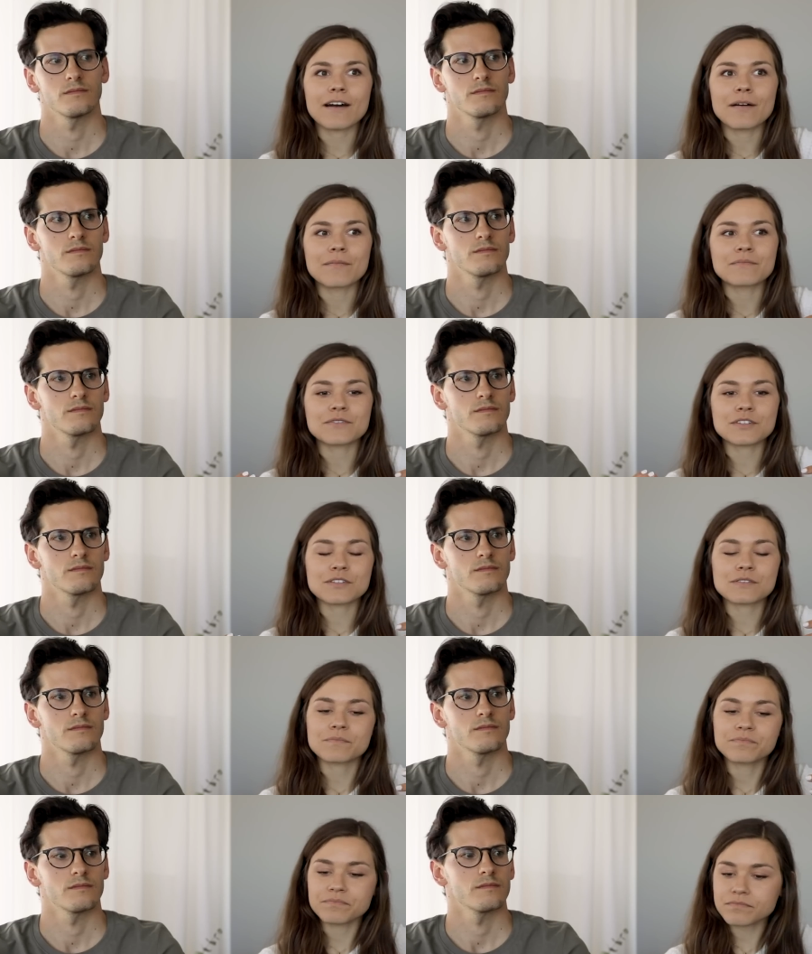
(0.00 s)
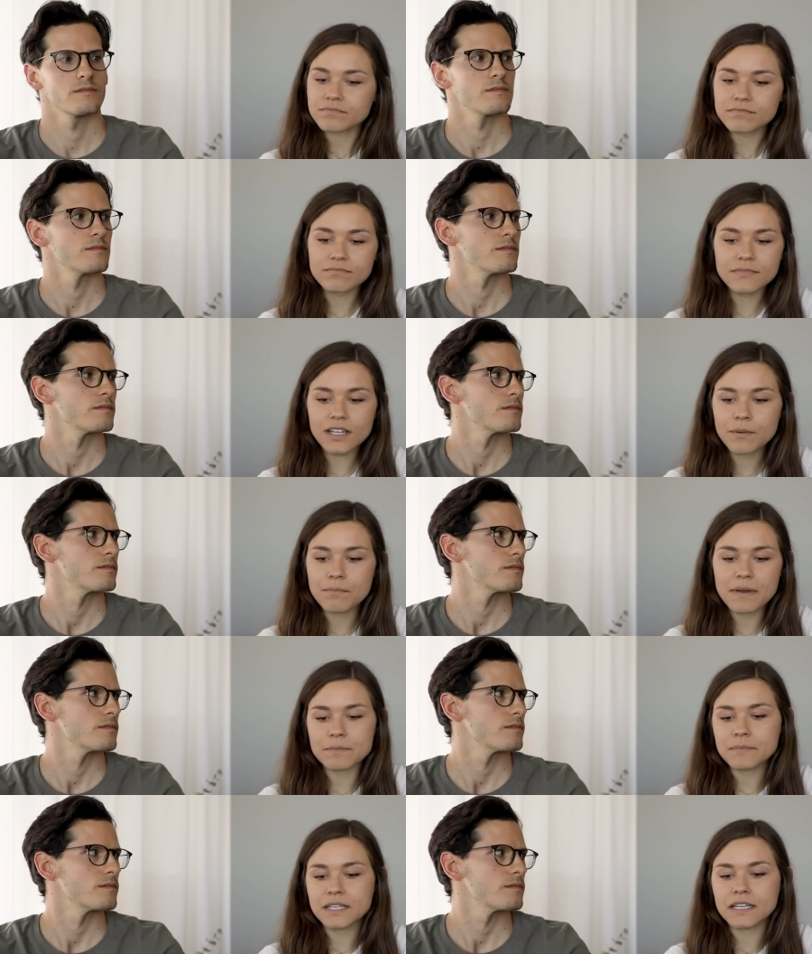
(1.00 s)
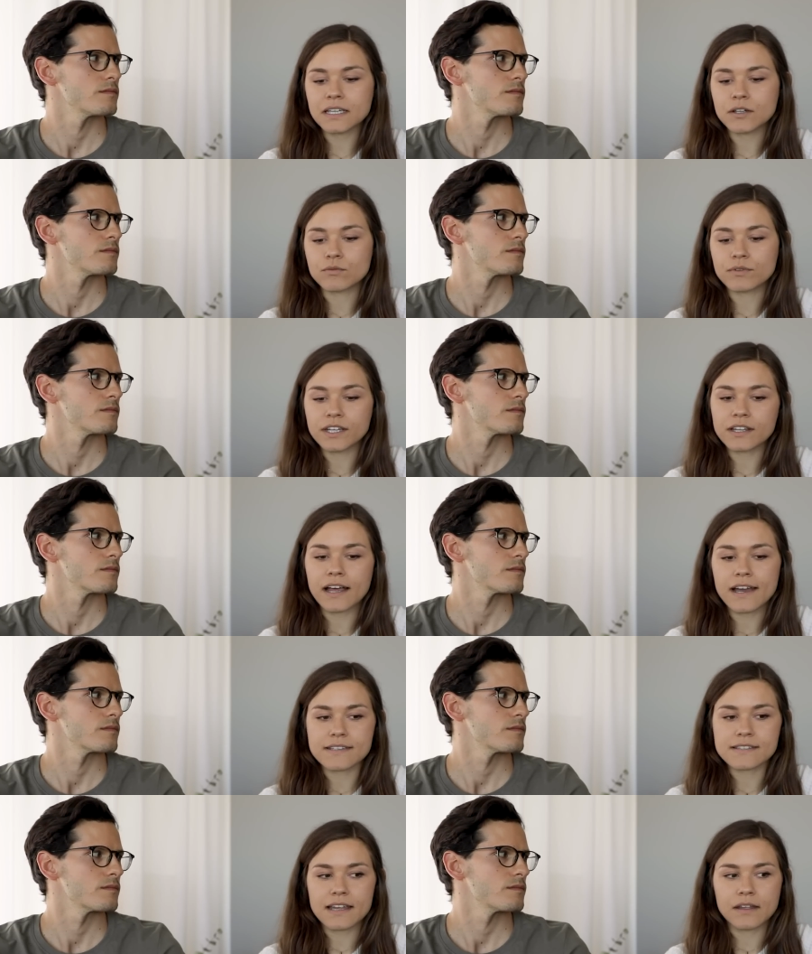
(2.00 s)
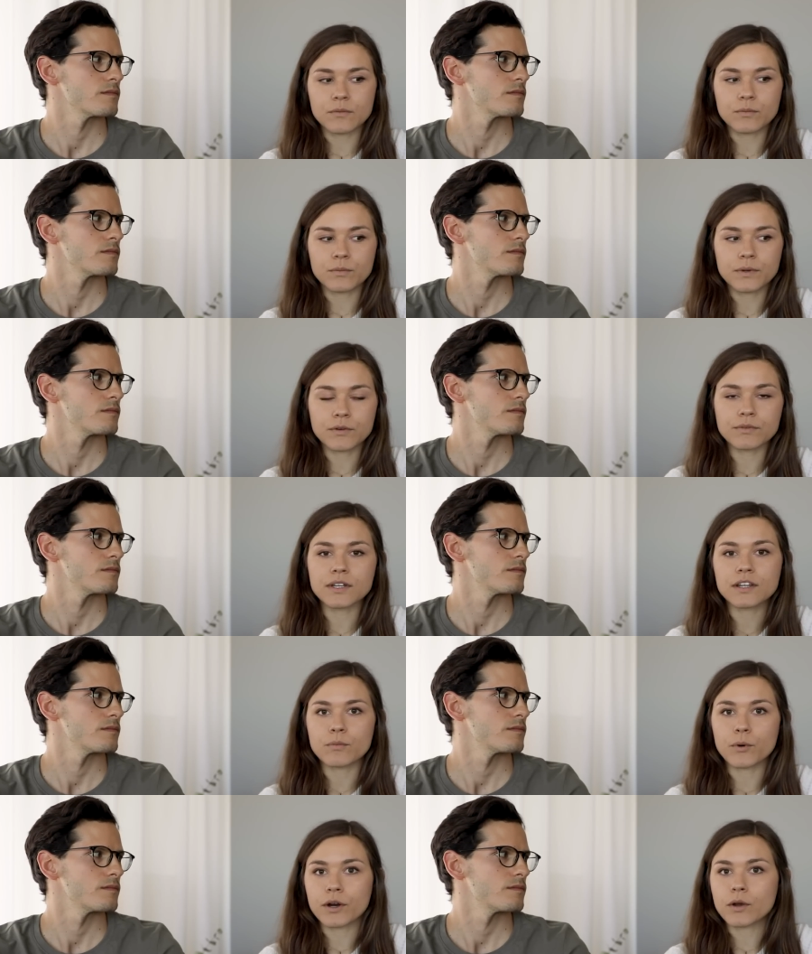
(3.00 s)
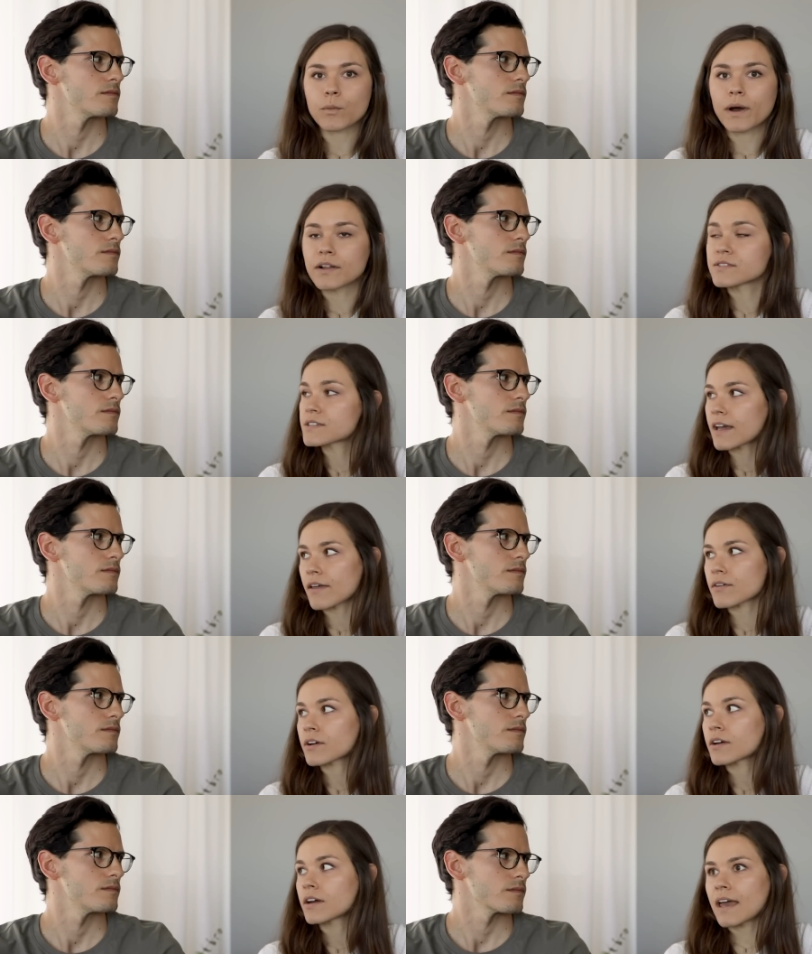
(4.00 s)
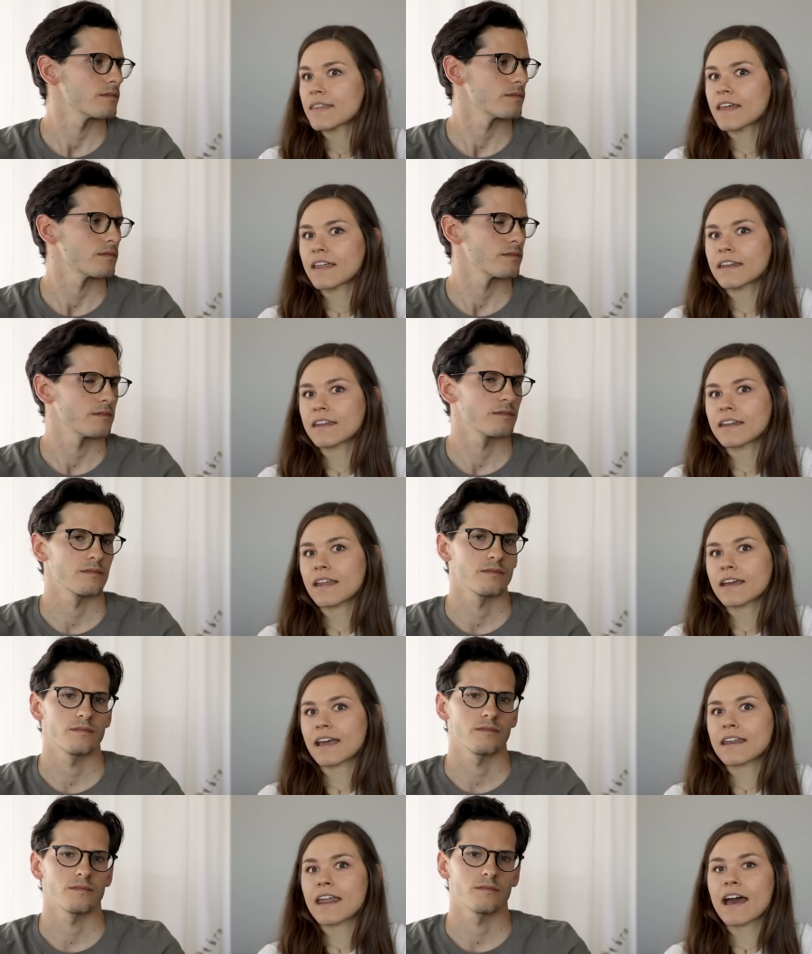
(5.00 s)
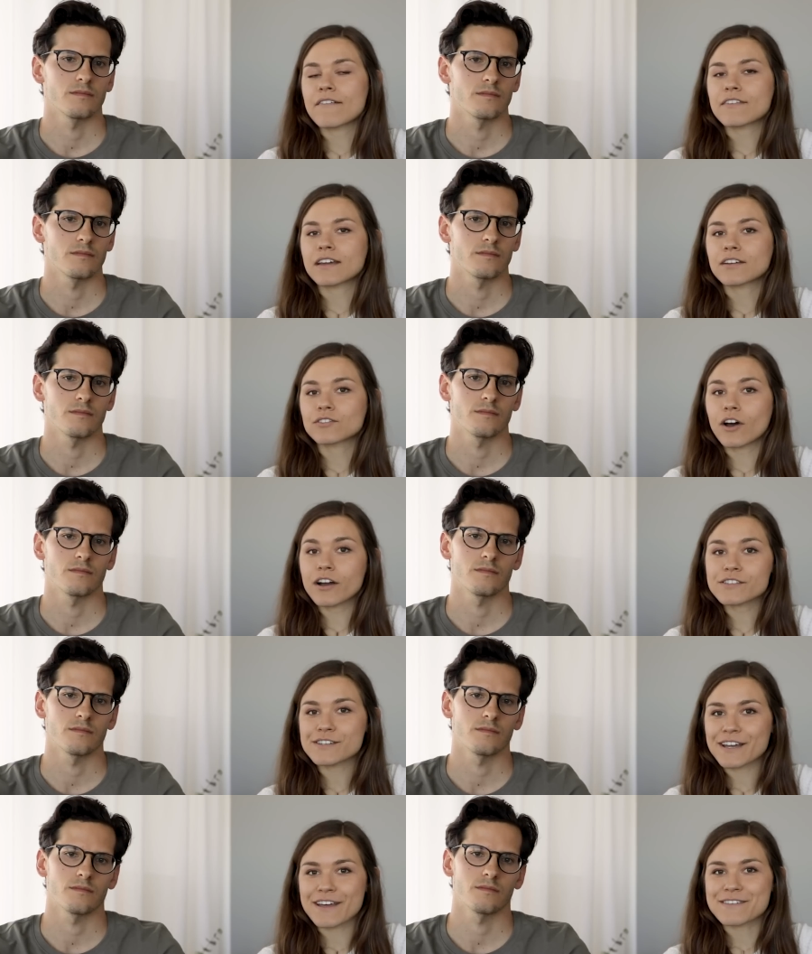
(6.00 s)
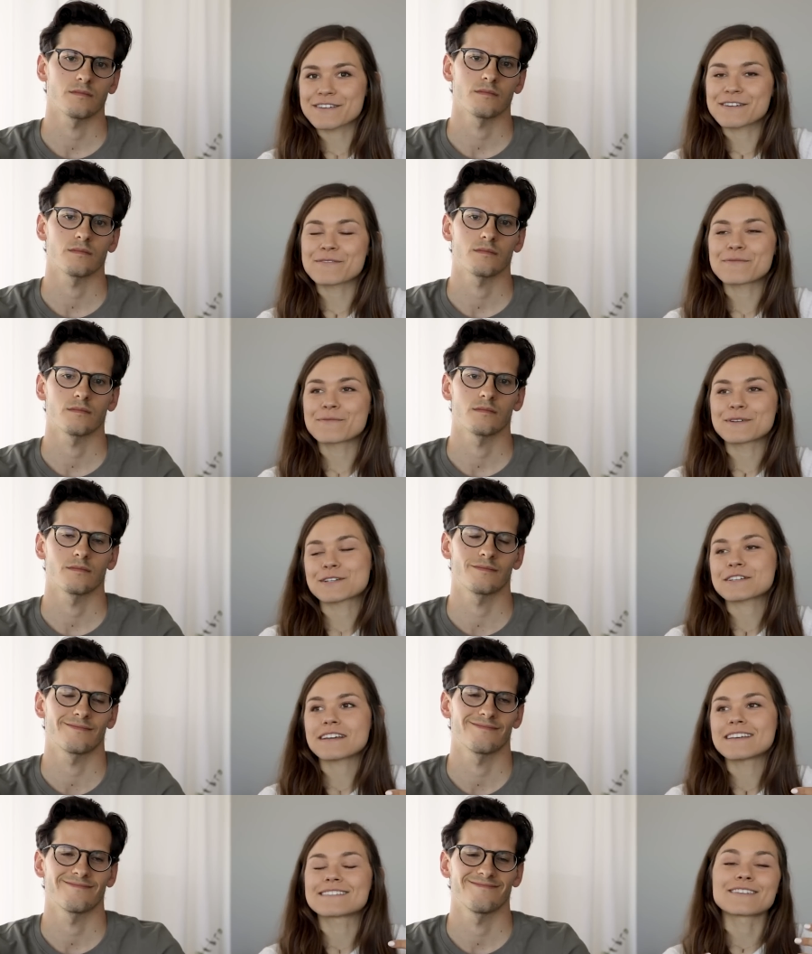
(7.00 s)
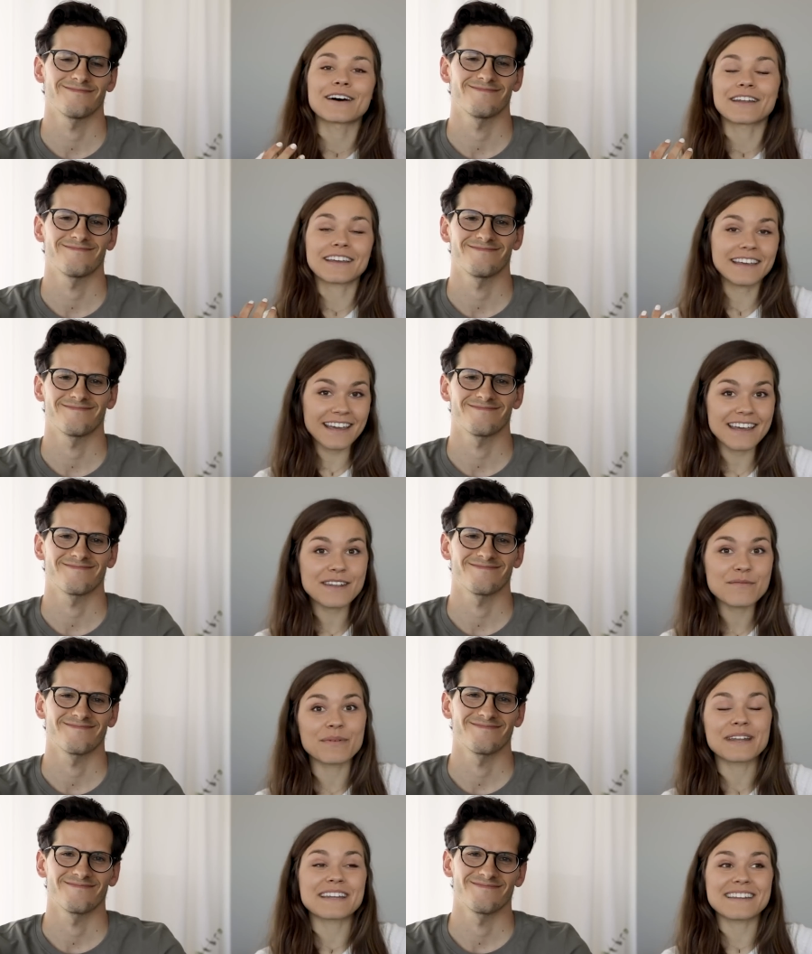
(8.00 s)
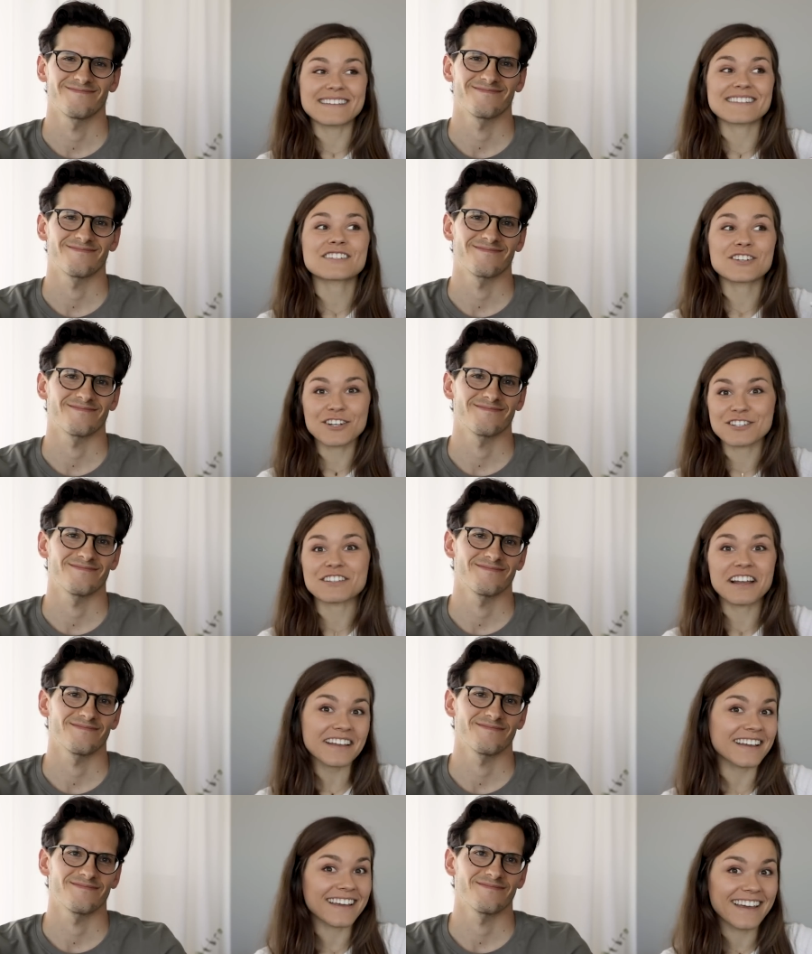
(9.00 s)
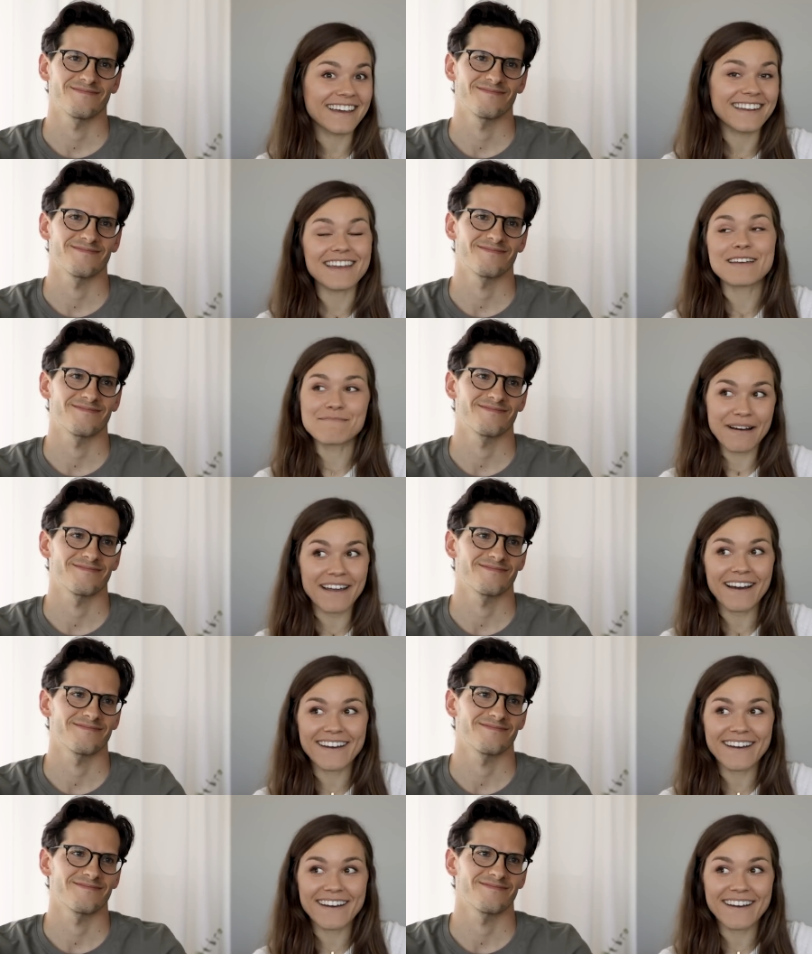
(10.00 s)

Speaker 1: um, just made me realize that we really work well together. And then again, having a dog together, which is not a kid, but it is just like a kid in my